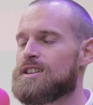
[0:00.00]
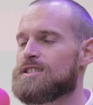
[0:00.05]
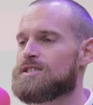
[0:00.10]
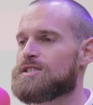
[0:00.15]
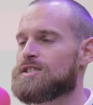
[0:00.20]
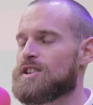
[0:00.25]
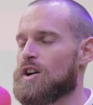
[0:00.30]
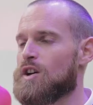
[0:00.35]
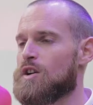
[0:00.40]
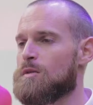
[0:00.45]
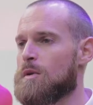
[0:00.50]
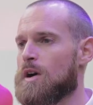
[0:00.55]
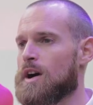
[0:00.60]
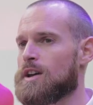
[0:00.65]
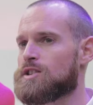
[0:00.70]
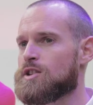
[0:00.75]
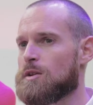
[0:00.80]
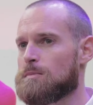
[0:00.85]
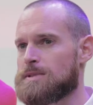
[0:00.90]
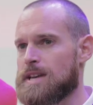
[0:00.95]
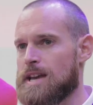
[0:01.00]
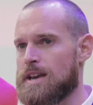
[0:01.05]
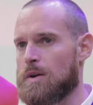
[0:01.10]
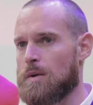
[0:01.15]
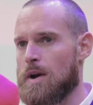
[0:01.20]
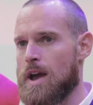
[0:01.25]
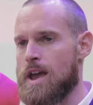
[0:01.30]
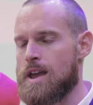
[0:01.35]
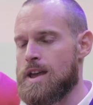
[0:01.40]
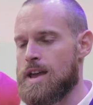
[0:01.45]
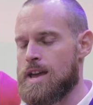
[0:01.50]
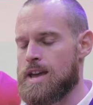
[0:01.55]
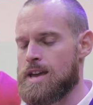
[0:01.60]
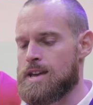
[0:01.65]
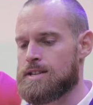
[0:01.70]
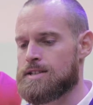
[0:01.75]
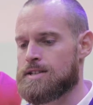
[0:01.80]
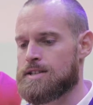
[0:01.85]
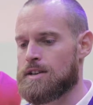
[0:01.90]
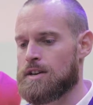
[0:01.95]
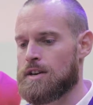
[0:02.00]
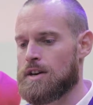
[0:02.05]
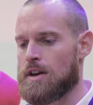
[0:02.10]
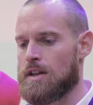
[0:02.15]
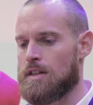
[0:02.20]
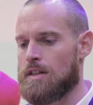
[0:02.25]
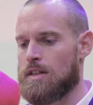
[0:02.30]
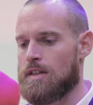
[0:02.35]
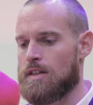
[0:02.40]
So my top takeaway is that